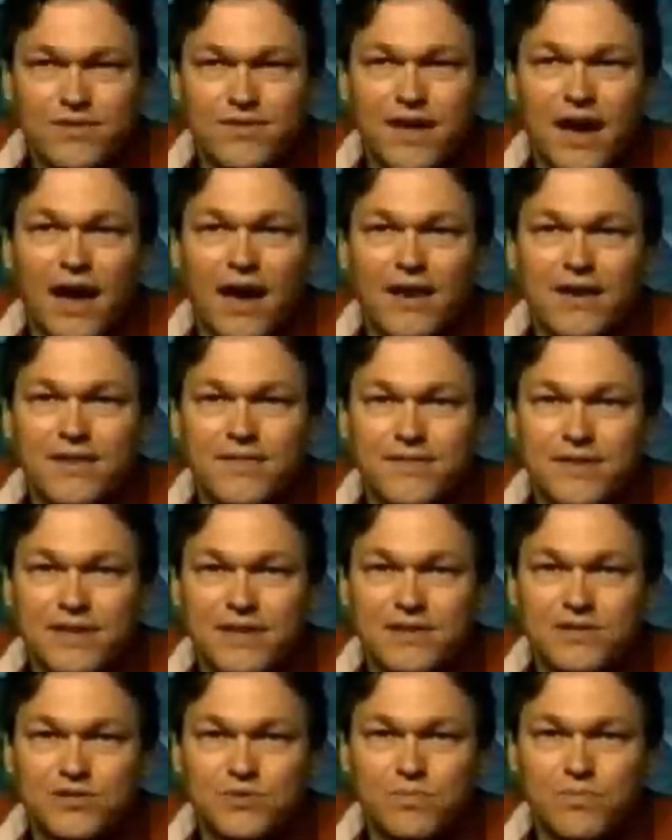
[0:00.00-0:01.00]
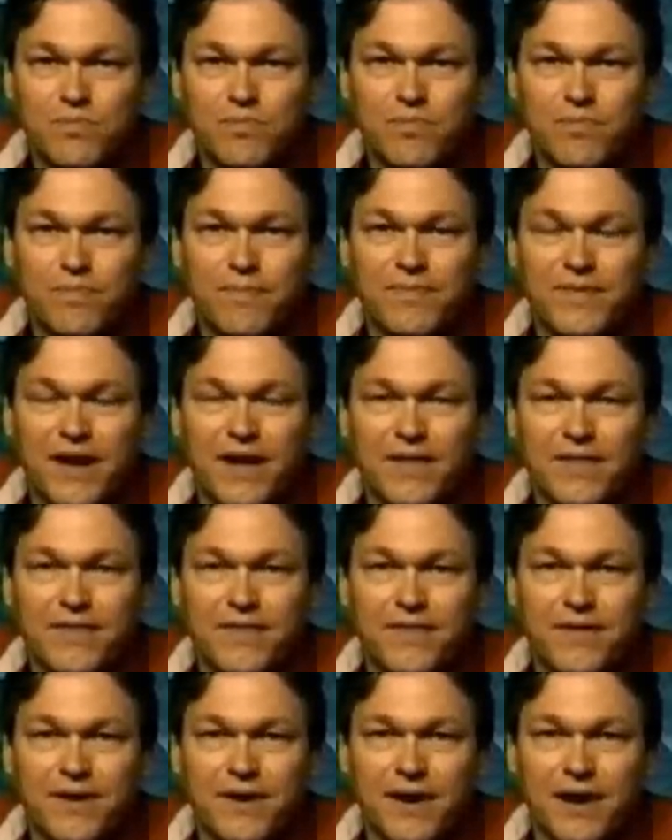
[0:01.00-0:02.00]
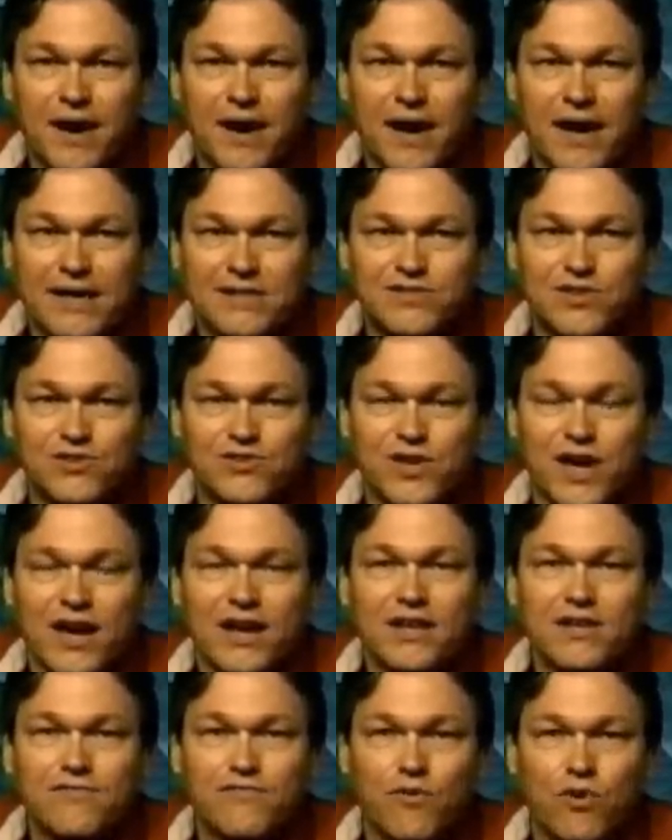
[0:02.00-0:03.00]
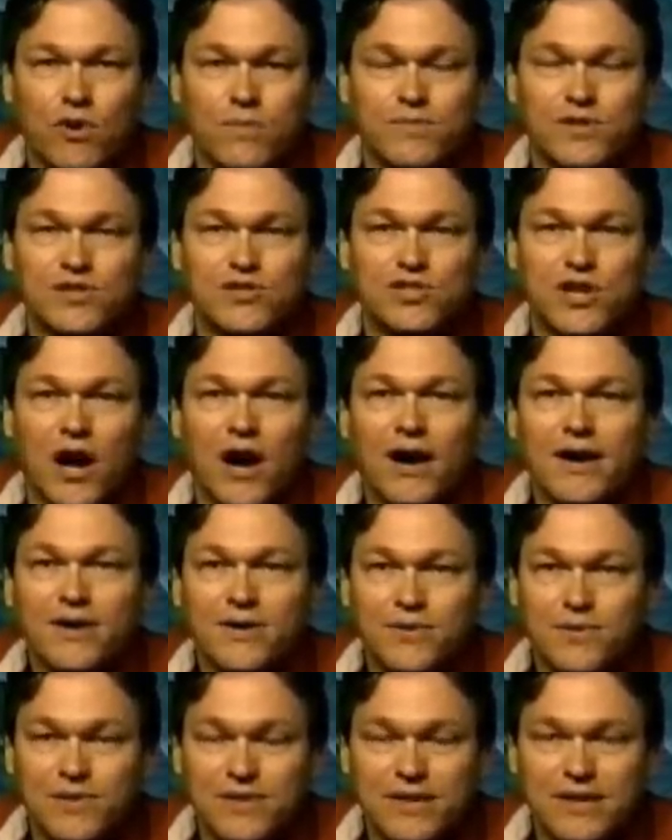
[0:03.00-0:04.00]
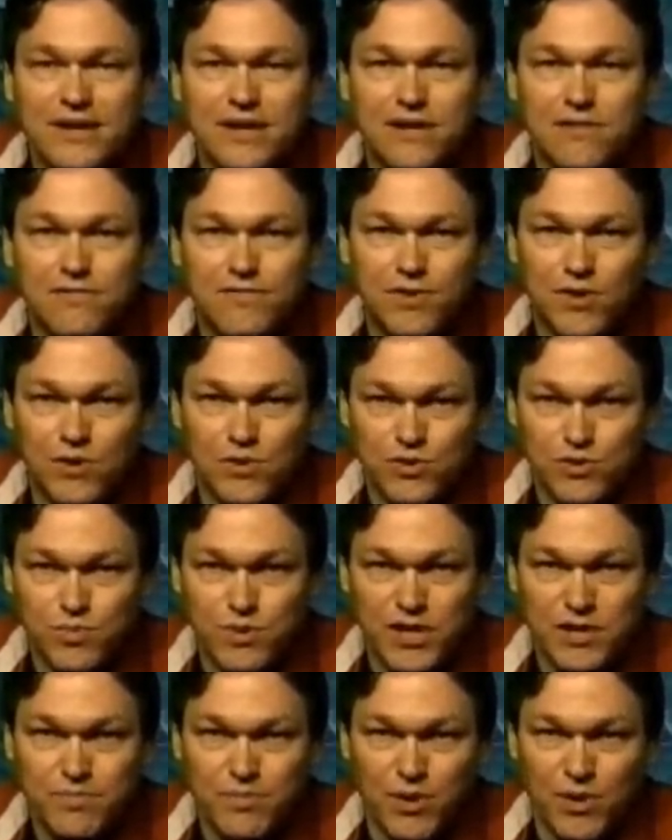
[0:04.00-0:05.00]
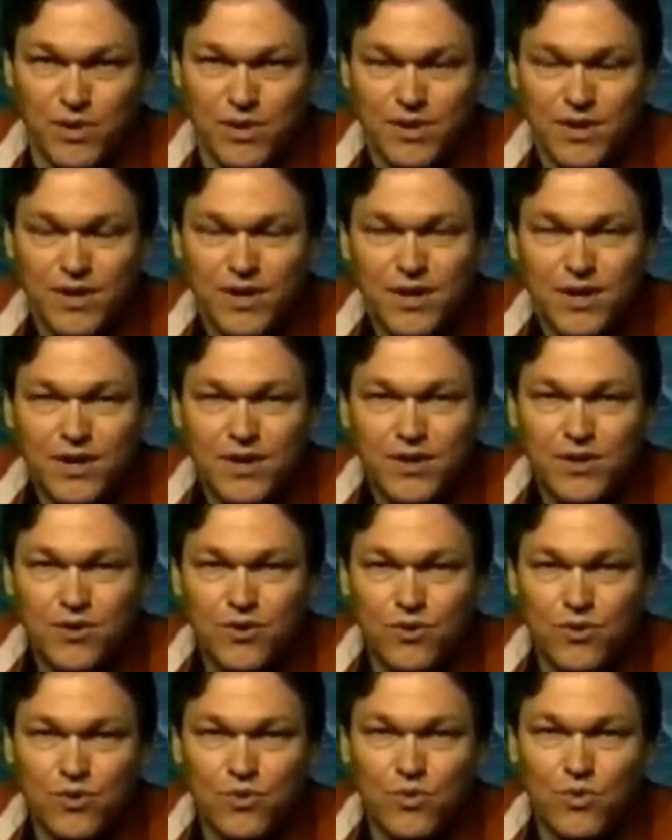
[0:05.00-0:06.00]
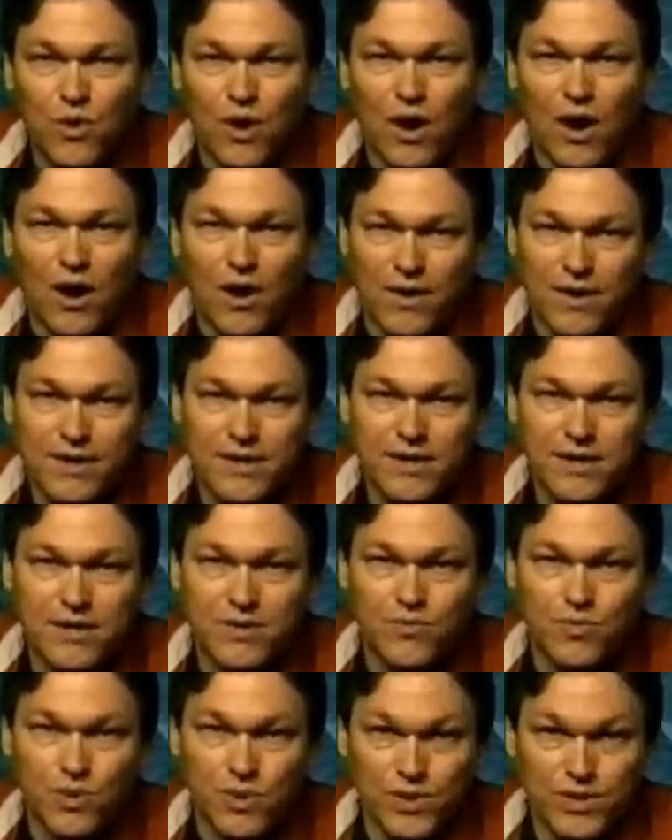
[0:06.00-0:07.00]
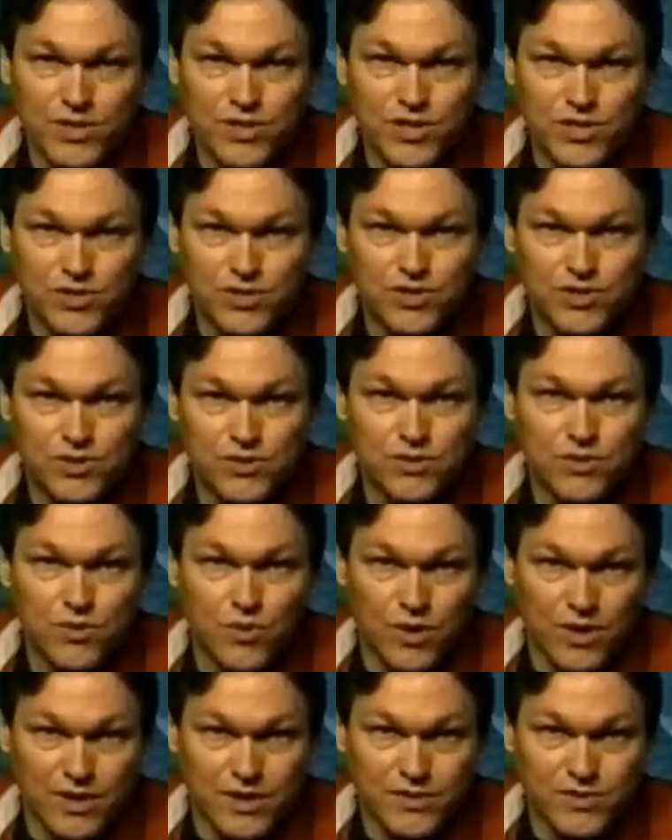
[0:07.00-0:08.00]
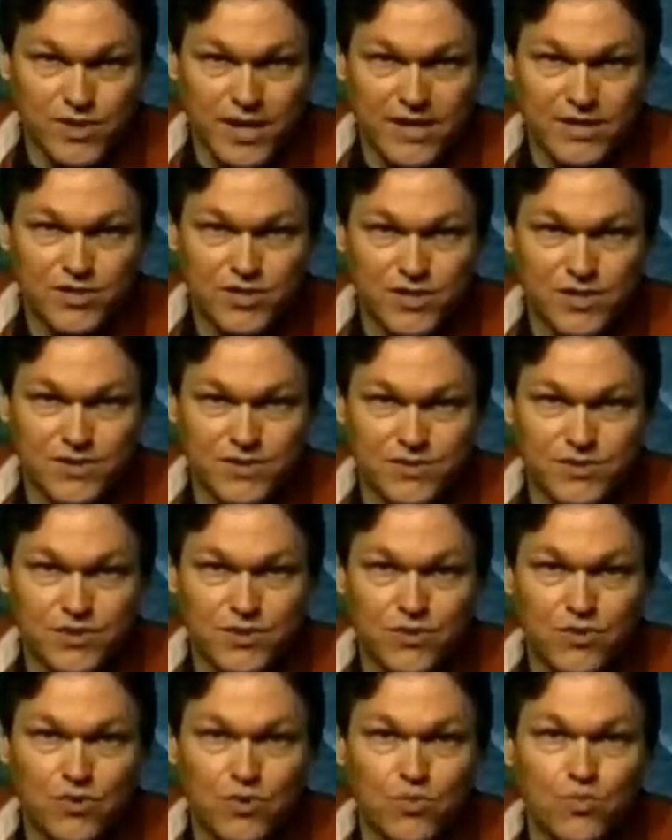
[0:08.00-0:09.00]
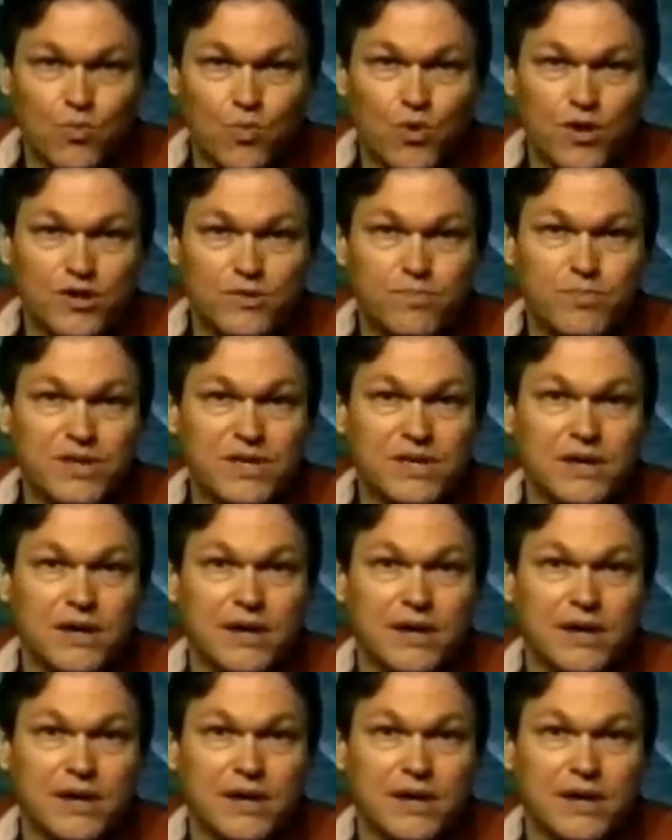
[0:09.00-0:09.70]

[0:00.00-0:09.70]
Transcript: that a society formed entirely of those people who are in religious organizations who would be